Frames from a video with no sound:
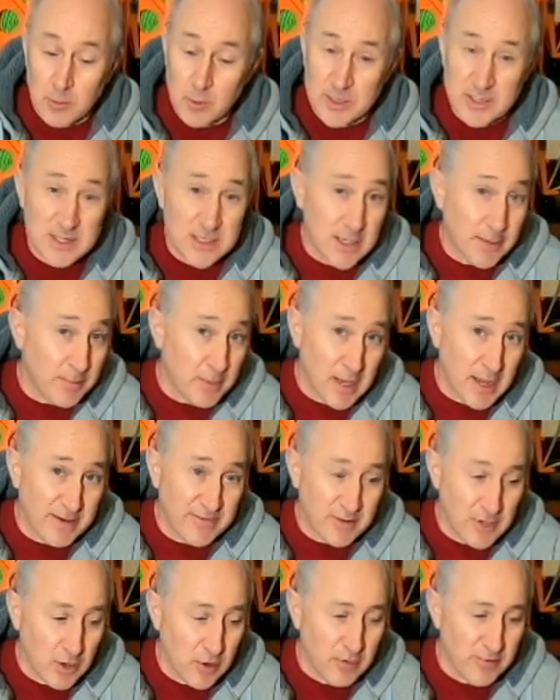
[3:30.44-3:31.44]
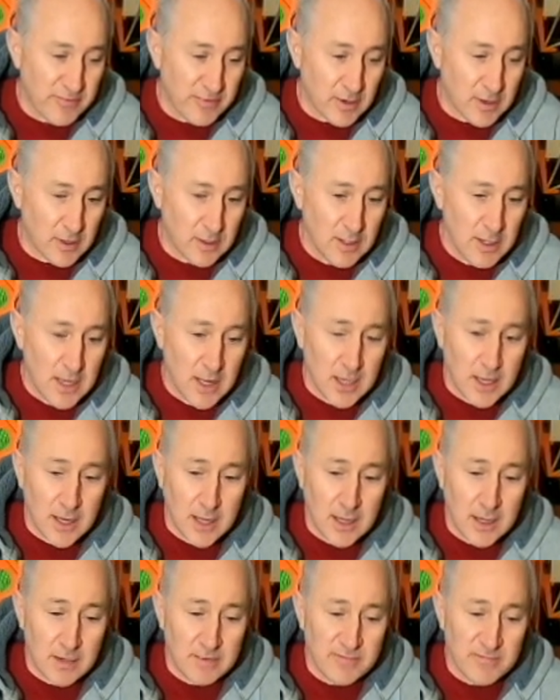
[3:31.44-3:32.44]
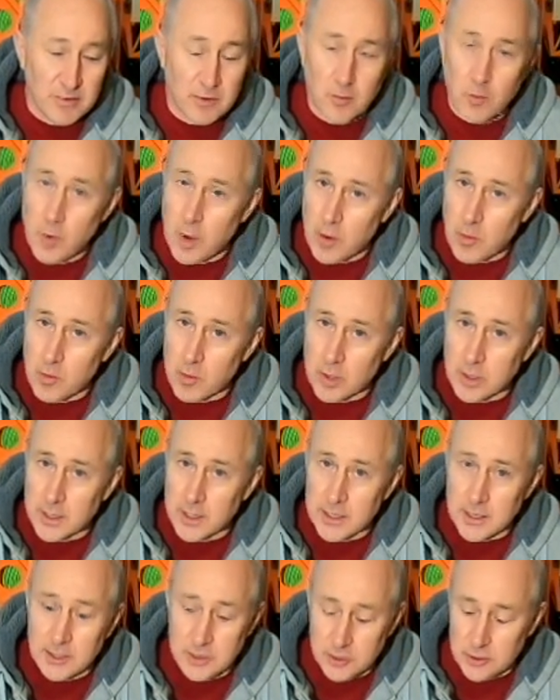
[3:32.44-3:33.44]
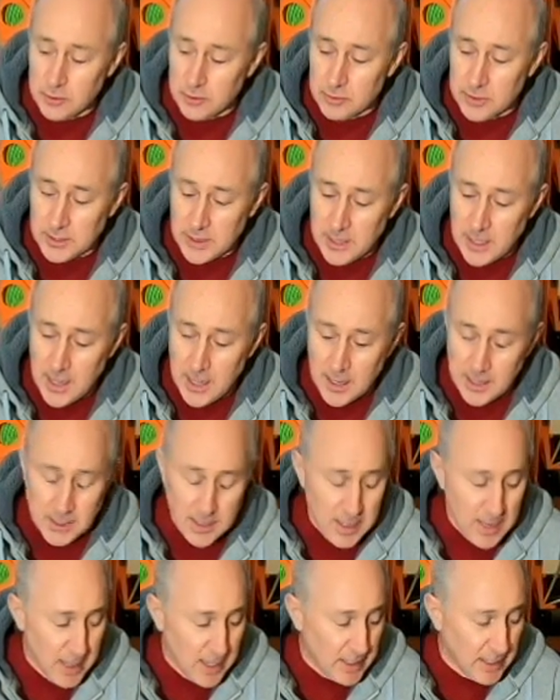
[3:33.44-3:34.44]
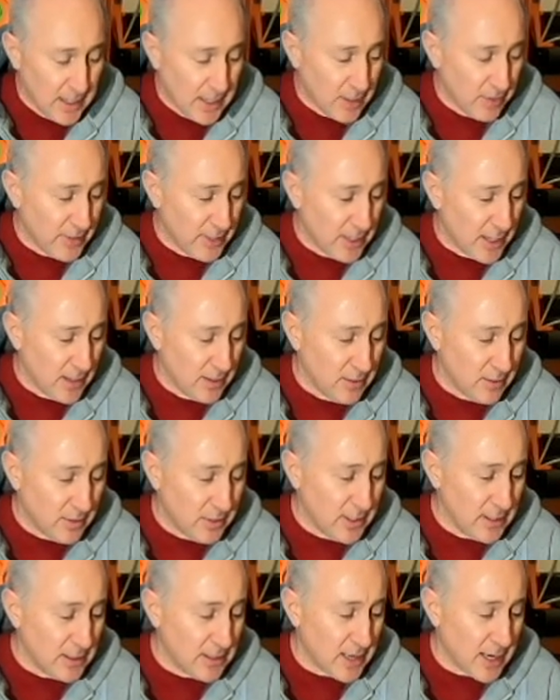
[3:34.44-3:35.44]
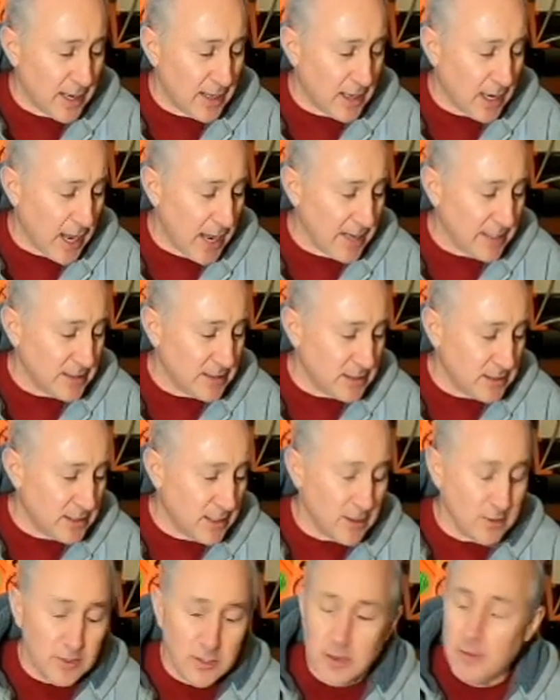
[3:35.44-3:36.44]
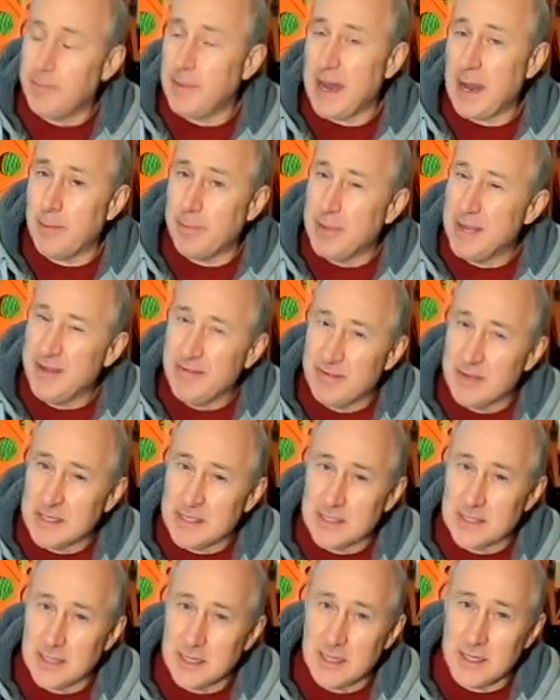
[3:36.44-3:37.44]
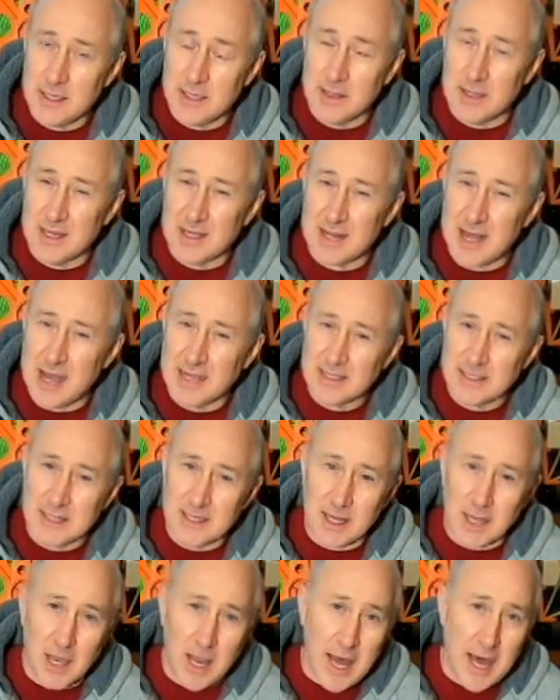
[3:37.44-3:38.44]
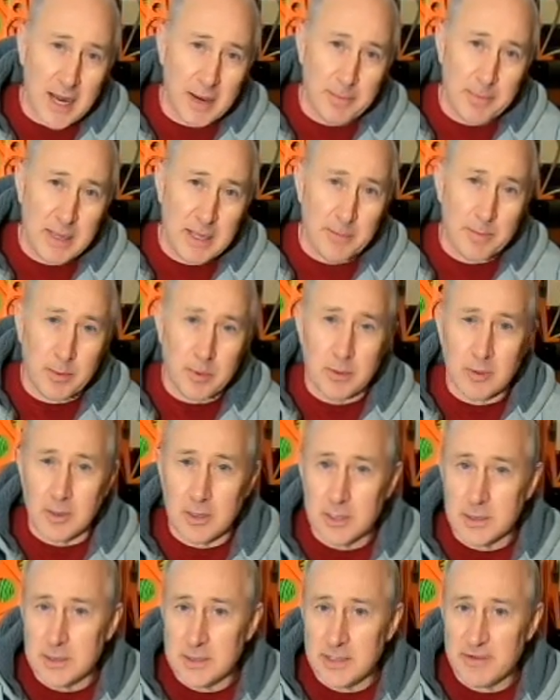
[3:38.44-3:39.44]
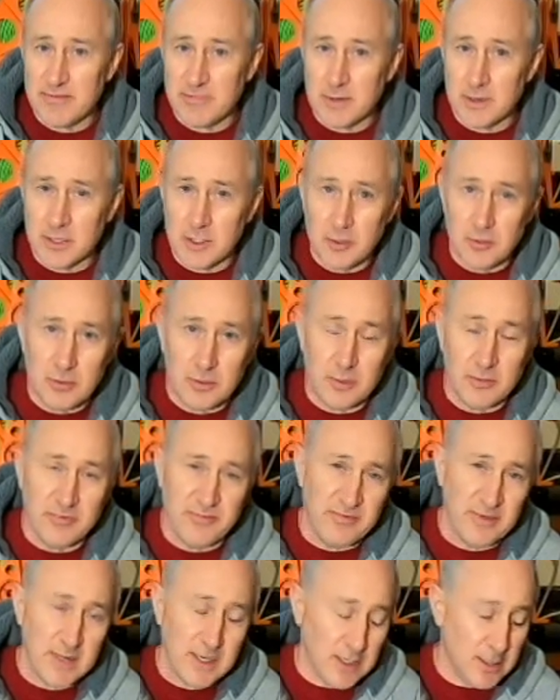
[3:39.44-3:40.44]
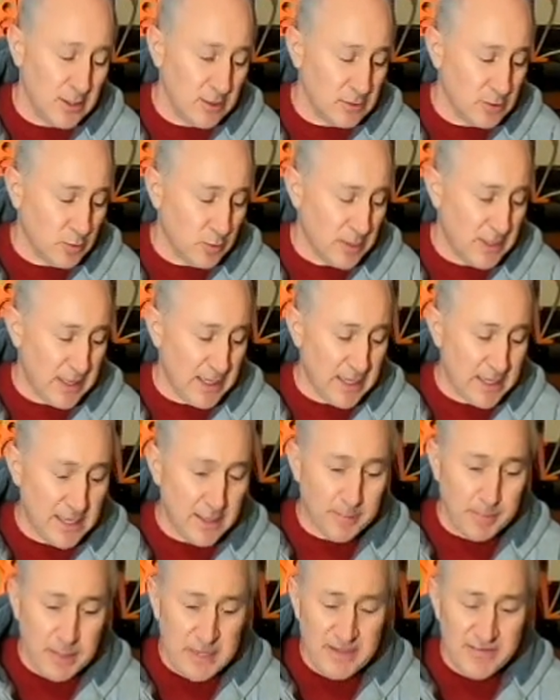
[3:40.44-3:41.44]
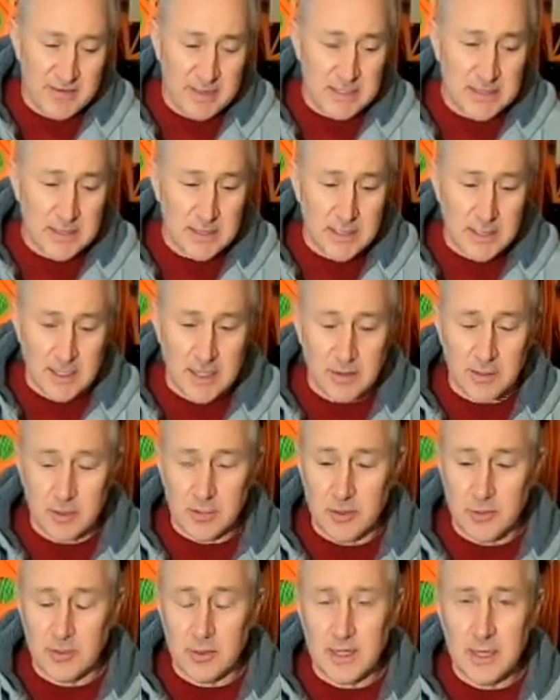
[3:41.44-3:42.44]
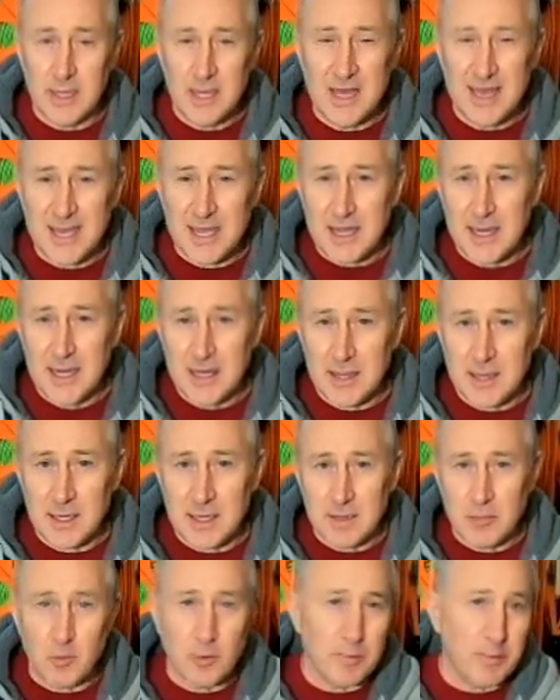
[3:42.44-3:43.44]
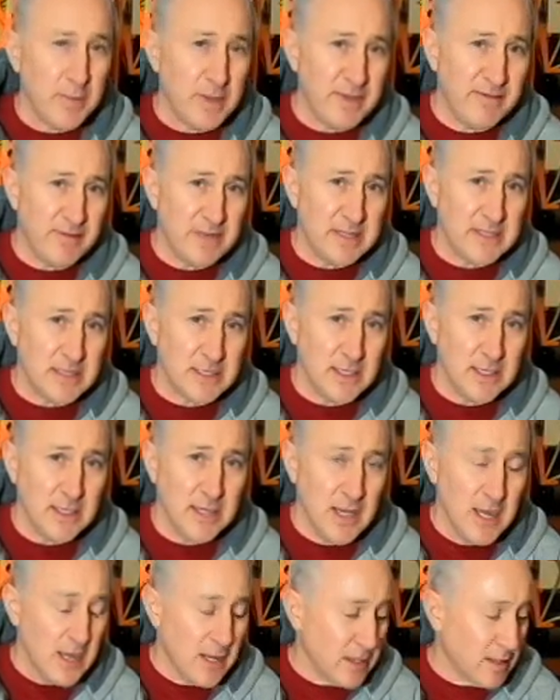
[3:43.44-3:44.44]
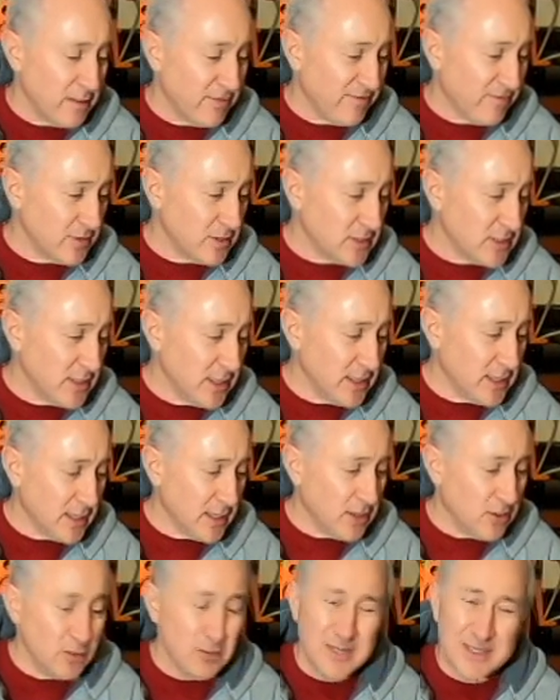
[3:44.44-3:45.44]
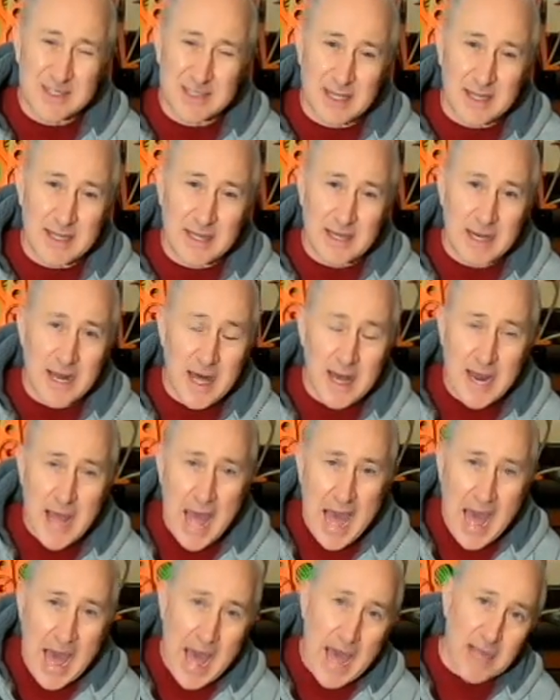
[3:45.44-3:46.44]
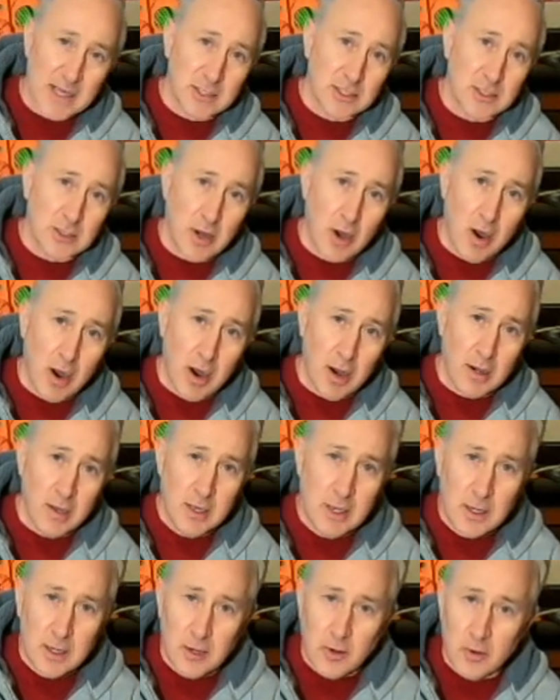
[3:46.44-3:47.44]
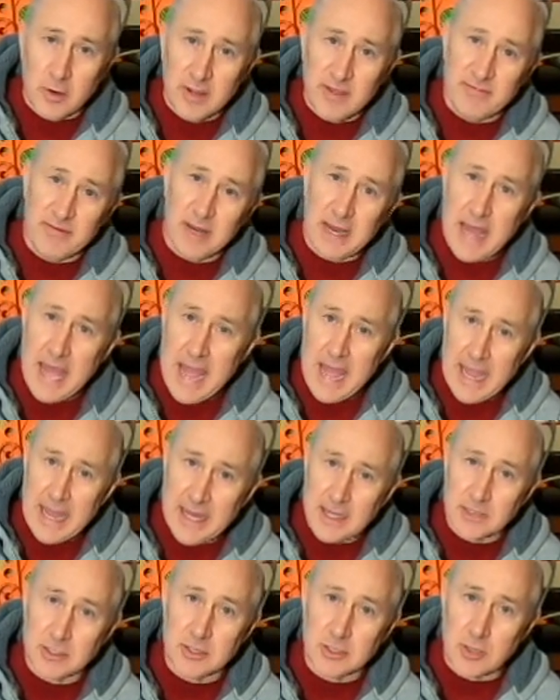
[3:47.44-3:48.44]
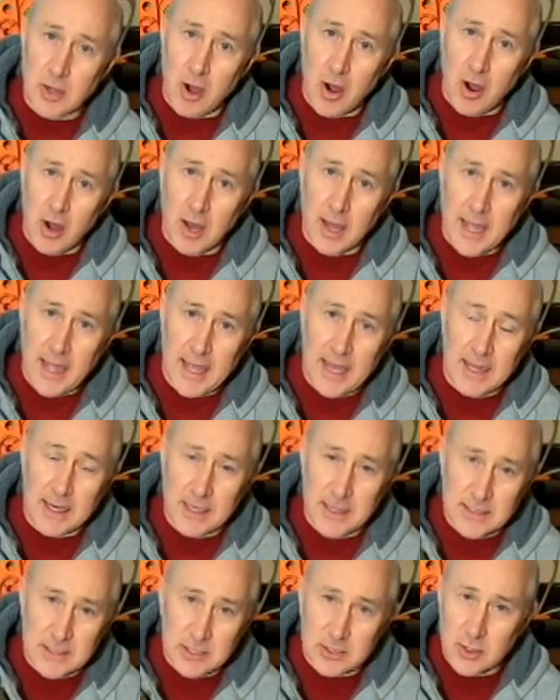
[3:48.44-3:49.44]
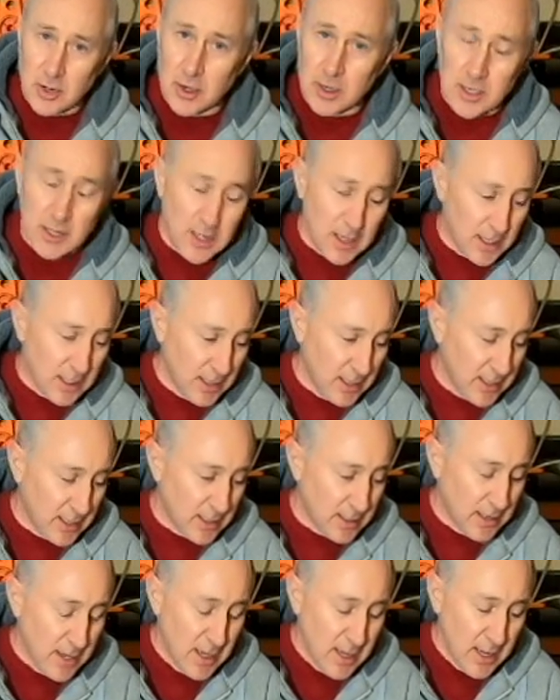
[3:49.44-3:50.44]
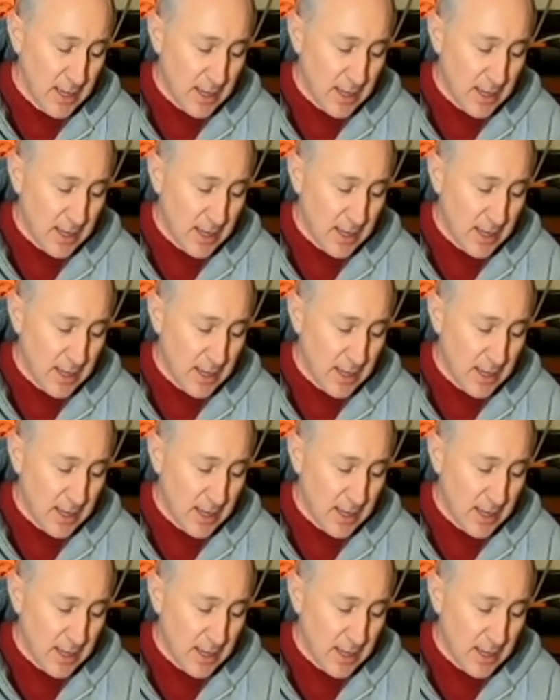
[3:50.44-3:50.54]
with some left over for what we're going to do today. Now, the other thing that I'd like to tell you about PVC, that I see a lot of people on different YouTube videos, when they get PVC and they're doing anything with PVC, the first thing they do is they get out a hacksaw or even a handsaw and they start cutting it.